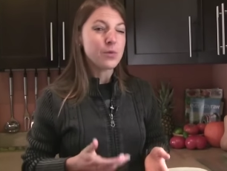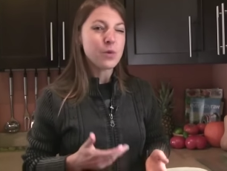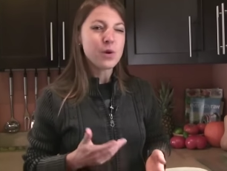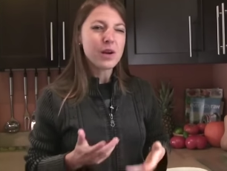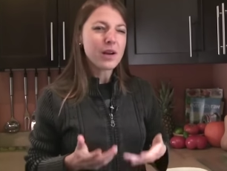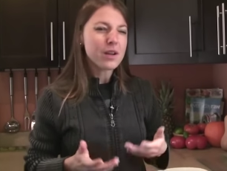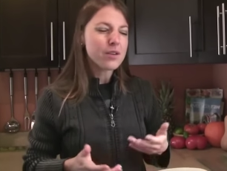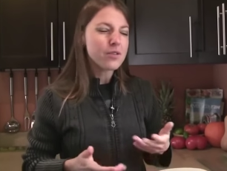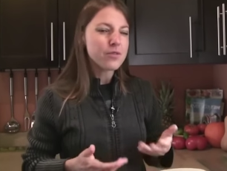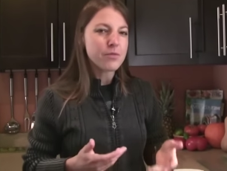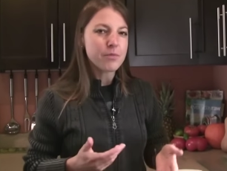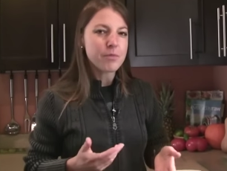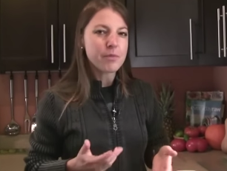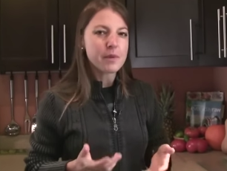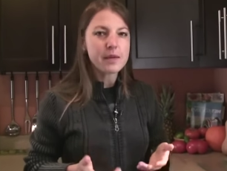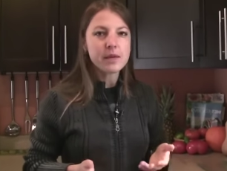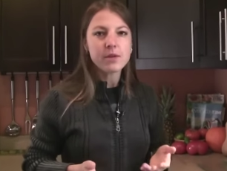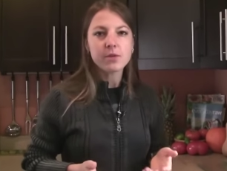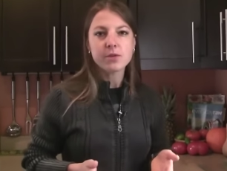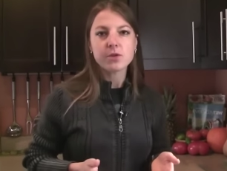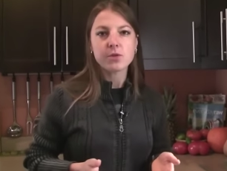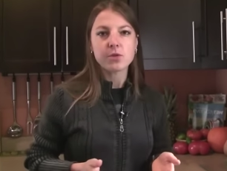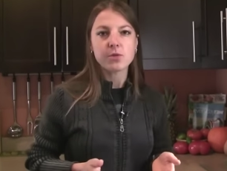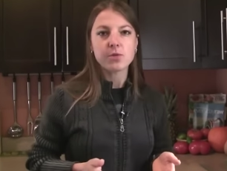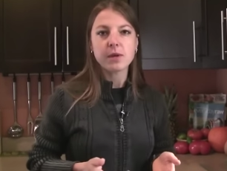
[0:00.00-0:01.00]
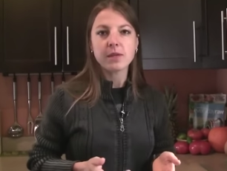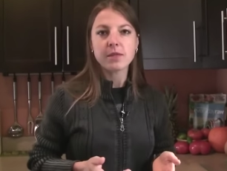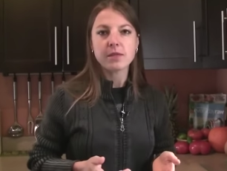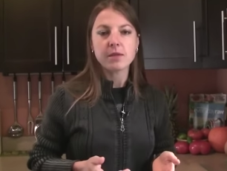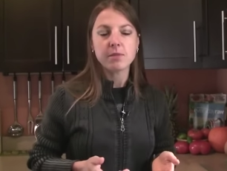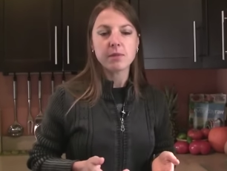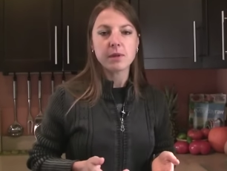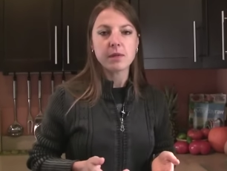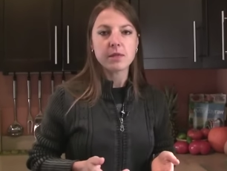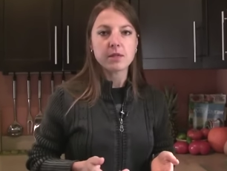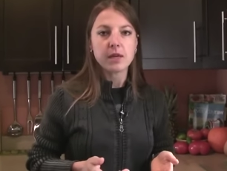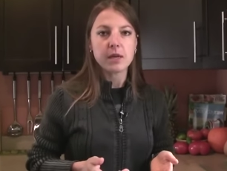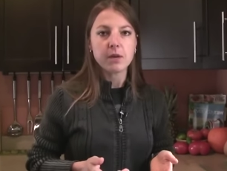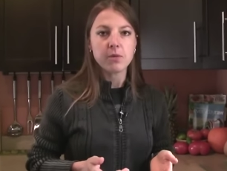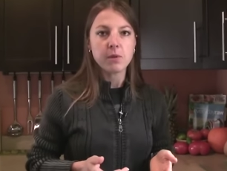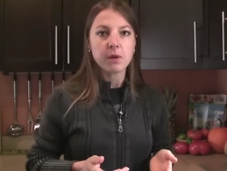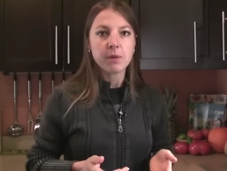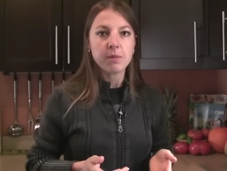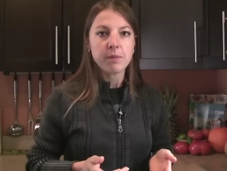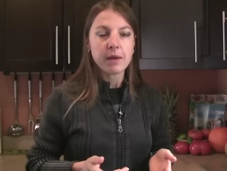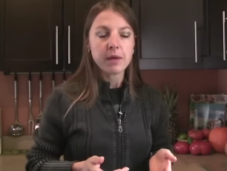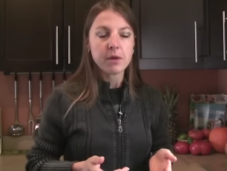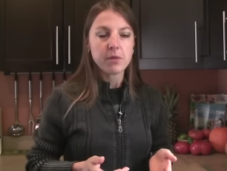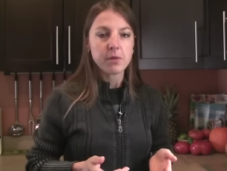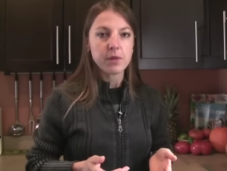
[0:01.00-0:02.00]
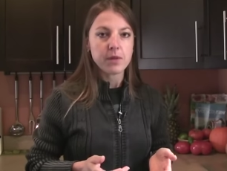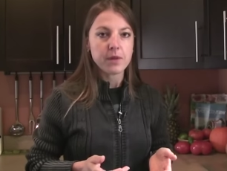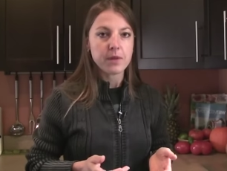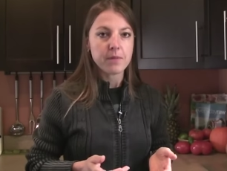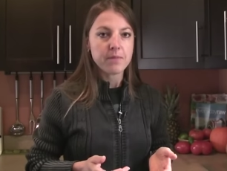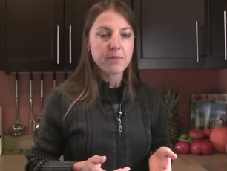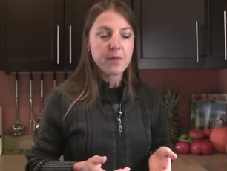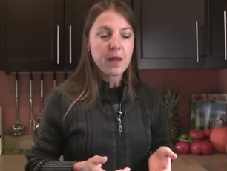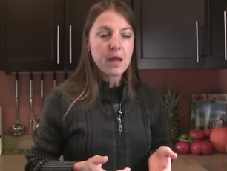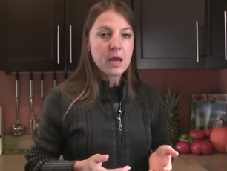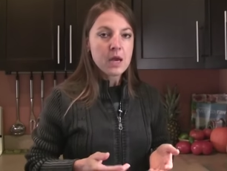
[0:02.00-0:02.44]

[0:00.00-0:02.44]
What kind of meals or recipes can we make with them?